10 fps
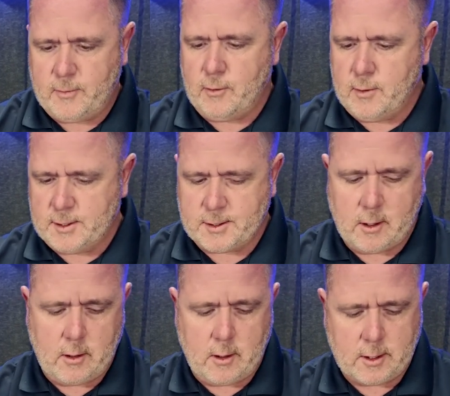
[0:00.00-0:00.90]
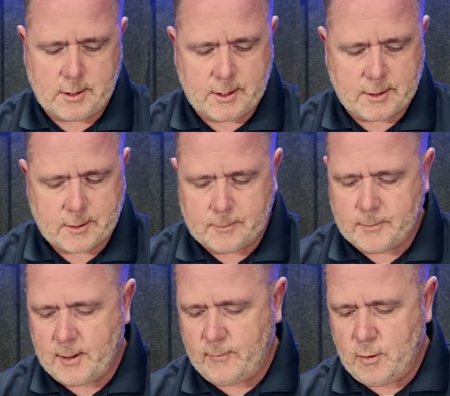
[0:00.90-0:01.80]
to install our
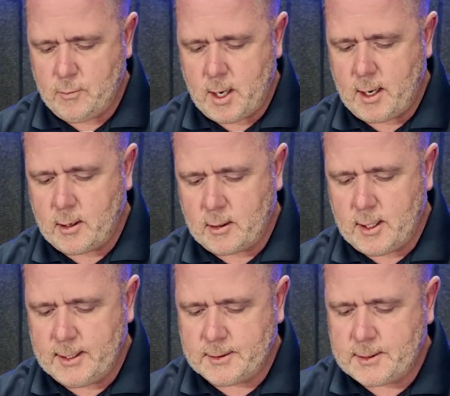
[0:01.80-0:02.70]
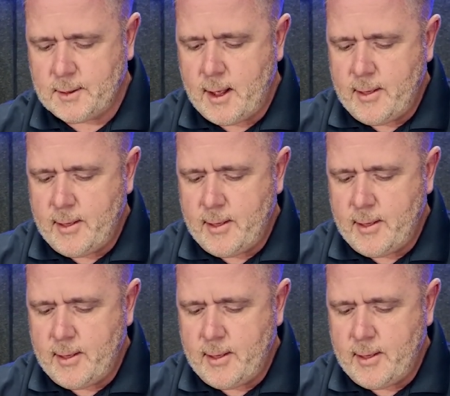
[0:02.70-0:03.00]
system if you buy our lights.